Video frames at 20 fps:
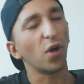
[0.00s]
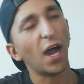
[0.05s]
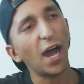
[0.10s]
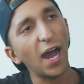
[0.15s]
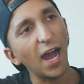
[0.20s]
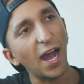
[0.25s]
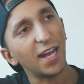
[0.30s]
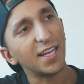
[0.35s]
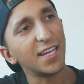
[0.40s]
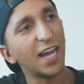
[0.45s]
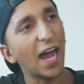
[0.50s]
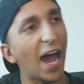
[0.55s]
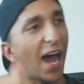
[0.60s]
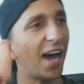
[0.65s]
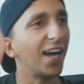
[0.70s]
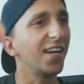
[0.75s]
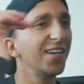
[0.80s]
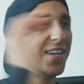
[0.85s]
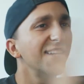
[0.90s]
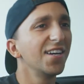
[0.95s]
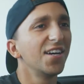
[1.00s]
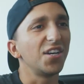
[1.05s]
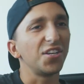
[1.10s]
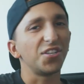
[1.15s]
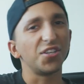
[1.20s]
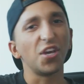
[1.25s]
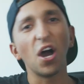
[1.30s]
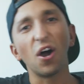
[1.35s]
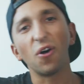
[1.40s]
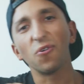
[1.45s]
ha, ha.
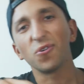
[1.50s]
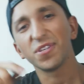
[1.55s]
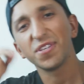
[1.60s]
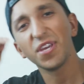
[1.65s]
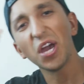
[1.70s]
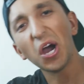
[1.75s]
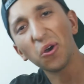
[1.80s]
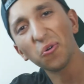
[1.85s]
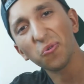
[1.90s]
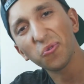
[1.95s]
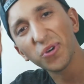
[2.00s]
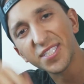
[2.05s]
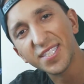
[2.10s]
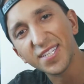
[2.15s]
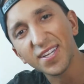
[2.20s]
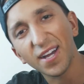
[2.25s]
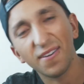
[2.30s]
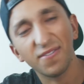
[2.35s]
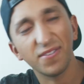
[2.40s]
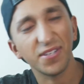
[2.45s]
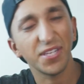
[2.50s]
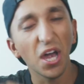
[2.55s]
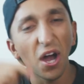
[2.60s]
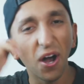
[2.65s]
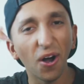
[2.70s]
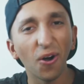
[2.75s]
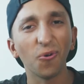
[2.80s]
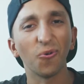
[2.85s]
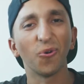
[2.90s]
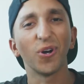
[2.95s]
Yo, yo, what's up?
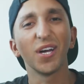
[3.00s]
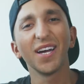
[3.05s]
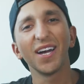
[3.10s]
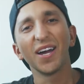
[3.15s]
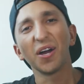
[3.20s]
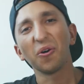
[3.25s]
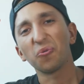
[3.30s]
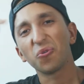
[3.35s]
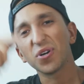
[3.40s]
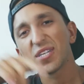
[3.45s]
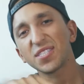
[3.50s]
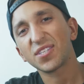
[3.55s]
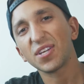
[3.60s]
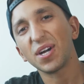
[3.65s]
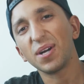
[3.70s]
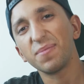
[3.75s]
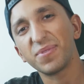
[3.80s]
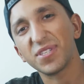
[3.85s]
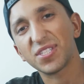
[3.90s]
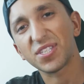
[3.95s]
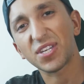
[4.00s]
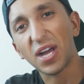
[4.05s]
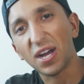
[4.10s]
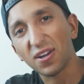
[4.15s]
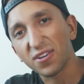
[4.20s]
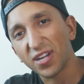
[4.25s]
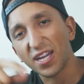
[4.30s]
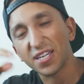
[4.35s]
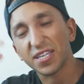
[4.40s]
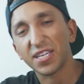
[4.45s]
Yo, what's up? It's
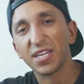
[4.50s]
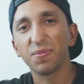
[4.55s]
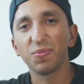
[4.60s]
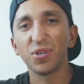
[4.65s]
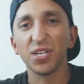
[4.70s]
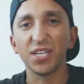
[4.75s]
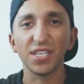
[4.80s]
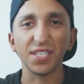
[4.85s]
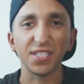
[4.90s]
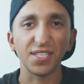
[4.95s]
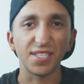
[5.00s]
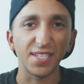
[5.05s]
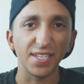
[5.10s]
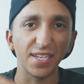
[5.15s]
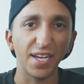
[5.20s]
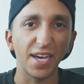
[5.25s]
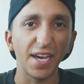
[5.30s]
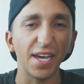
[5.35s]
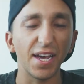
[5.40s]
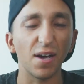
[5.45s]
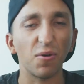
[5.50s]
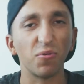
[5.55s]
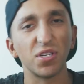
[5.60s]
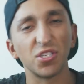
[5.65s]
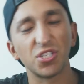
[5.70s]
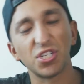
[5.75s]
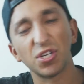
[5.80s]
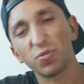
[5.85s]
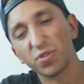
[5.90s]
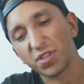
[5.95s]
Kyle Guy Camera, and today I want to
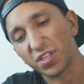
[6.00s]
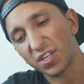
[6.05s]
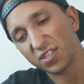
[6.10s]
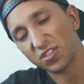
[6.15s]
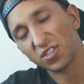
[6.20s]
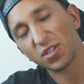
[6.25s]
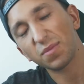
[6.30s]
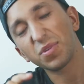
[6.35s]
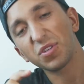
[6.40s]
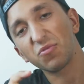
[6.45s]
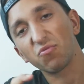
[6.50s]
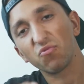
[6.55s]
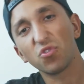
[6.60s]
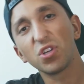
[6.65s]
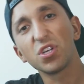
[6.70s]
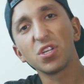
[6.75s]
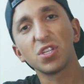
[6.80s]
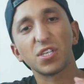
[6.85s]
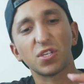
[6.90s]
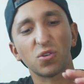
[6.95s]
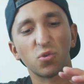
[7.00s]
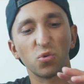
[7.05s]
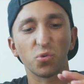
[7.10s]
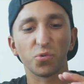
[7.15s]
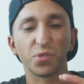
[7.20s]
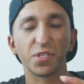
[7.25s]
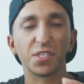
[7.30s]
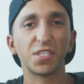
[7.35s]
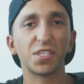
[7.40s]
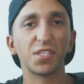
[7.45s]
share with you guys something really cool.
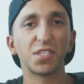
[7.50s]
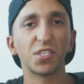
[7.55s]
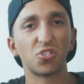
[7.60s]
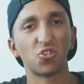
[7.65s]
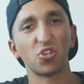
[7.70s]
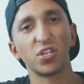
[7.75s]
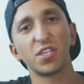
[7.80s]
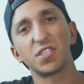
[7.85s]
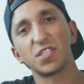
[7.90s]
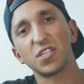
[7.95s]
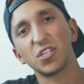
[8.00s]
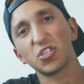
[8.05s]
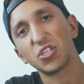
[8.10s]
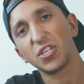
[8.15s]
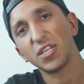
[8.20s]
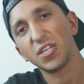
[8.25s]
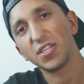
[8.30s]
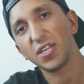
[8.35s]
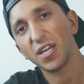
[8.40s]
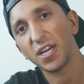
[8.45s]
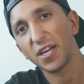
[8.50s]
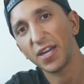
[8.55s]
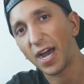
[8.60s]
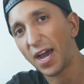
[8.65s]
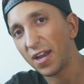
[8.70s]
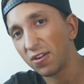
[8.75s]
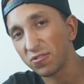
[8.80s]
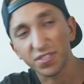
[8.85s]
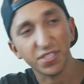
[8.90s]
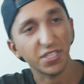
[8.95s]
This is a transition that
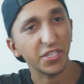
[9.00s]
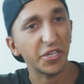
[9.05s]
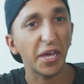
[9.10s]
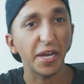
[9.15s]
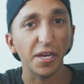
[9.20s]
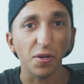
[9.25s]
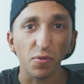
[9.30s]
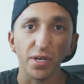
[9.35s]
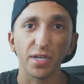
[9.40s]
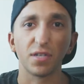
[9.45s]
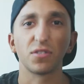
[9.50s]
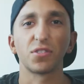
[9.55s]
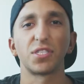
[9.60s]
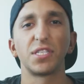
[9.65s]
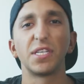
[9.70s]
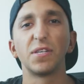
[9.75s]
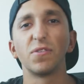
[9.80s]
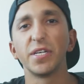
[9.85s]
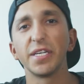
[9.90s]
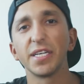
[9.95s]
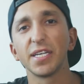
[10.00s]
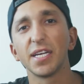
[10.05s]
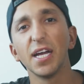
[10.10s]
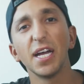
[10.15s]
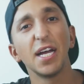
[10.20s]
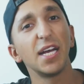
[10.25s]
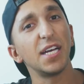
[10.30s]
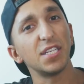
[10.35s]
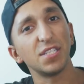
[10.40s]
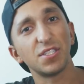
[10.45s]
I don't see anyone else doing.
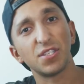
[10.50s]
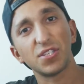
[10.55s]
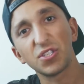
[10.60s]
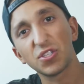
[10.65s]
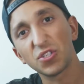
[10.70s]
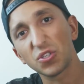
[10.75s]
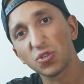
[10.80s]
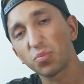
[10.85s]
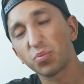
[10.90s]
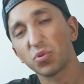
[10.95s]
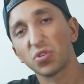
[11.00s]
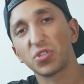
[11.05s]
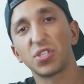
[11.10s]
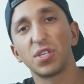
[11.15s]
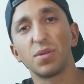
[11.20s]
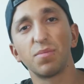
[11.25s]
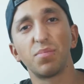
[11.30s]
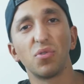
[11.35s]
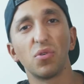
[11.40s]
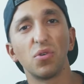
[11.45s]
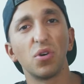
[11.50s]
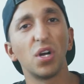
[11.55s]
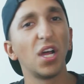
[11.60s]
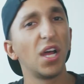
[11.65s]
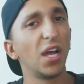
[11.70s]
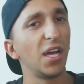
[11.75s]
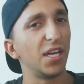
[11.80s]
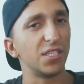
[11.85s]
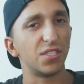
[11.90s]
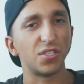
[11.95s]
It's super simple.
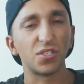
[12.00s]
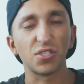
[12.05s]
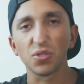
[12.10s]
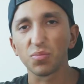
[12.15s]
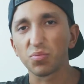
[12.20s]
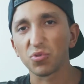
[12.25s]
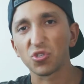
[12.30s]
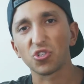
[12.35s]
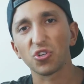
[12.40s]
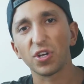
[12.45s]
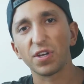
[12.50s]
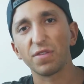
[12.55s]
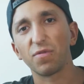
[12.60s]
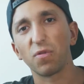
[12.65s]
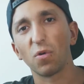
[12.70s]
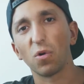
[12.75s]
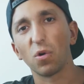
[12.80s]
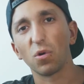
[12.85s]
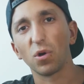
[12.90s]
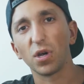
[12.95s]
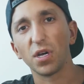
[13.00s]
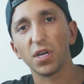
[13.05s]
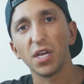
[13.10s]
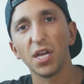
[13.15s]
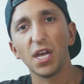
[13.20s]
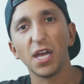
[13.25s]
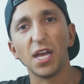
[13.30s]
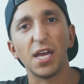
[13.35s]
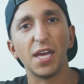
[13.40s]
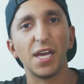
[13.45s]
It's super straightforward.
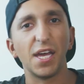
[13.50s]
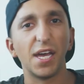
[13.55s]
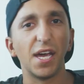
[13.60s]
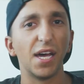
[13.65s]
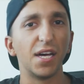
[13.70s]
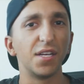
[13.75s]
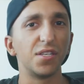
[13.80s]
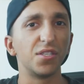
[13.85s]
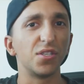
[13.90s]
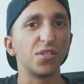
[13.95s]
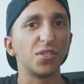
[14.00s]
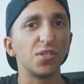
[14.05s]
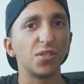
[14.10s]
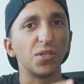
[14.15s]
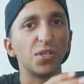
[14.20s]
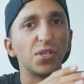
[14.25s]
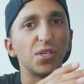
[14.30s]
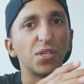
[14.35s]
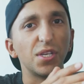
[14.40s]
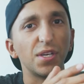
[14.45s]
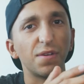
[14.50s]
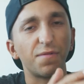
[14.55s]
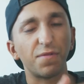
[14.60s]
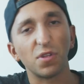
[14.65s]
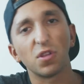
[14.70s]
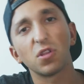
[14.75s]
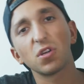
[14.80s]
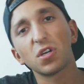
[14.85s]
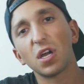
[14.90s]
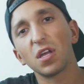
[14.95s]
And if you
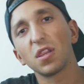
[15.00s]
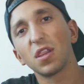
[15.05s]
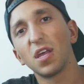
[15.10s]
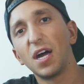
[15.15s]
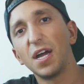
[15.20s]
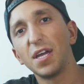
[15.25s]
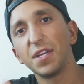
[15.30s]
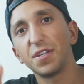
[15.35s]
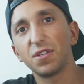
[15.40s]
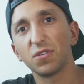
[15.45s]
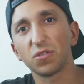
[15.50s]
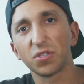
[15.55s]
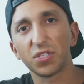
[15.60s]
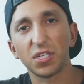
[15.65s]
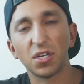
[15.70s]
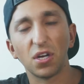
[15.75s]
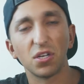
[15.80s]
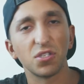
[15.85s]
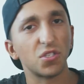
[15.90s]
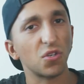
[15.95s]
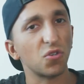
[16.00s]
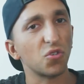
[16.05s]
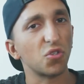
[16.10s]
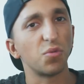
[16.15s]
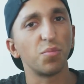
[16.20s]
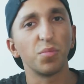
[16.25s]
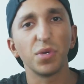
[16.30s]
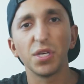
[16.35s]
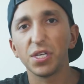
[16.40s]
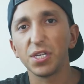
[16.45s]
look online, you'll see on social
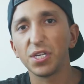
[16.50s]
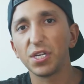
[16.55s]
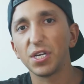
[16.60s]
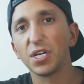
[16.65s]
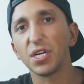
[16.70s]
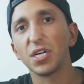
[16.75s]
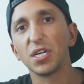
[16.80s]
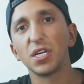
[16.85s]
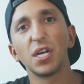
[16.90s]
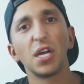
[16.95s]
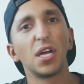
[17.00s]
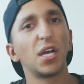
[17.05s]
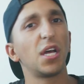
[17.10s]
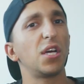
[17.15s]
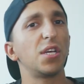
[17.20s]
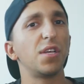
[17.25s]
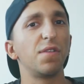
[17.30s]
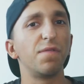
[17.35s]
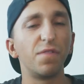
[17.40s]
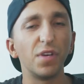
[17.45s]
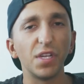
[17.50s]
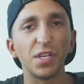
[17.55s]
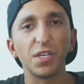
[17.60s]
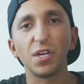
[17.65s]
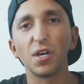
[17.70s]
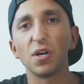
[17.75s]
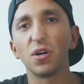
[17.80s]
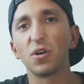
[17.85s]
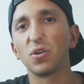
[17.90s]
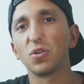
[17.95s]
media, in
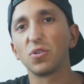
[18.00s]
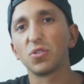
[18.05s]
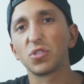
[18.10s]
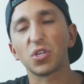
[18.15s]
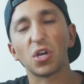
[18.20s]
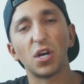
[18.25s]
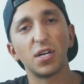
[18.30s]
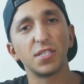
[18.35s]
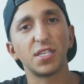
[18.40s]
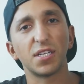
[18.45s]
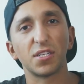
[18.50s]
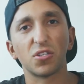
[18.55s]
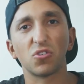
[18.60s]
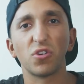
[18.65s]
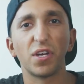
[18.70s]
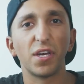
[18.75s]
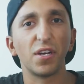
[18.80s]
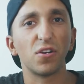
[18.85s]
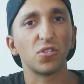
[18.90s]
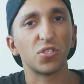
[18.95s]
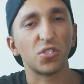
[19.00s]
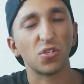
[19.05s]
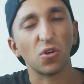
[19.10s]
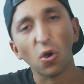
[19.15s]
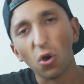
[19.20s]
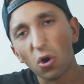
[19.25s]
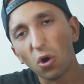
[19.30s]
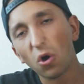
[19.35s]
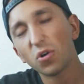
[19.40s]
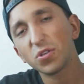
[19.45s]
videos, content creators are
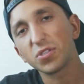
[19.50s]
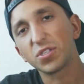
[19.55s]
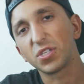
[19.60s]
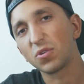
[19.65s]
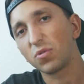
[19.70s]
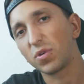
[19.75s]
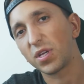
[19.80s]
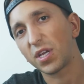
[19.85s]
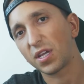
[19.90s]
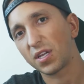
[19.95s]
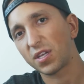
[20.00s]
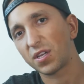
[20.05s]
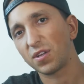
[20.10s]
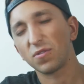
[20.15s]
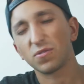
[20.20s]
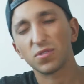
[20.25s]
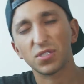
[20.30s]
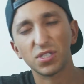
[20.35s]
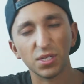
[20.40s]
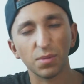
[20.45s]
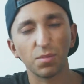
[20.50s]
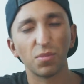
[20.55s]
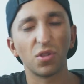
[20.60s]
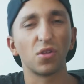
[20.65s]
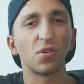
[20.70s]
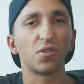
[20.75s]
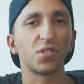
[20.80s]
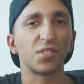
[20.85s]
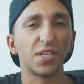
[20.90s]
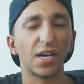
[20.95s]
all doing, you know,
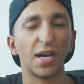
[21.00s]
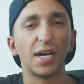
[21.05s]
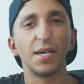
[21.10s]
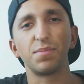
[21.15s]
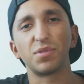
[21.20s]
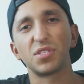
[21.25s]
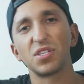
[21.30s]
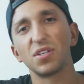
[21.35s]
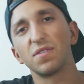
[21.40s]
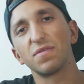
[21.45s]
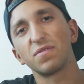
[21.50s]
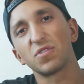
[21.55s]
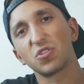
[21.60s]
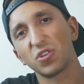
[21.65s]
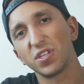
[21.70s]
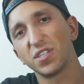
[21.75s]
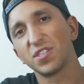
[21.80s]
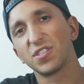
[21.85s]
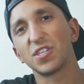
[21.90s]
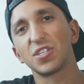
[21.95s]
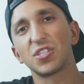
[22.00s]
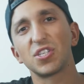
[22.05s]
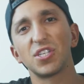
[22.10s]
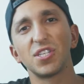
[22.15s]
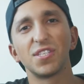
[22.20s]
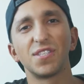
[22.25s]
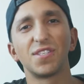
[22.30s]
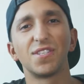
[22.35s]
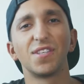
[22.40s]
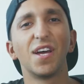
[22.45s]
similar types of
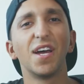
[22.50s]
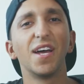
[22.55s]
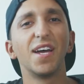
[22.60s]
transition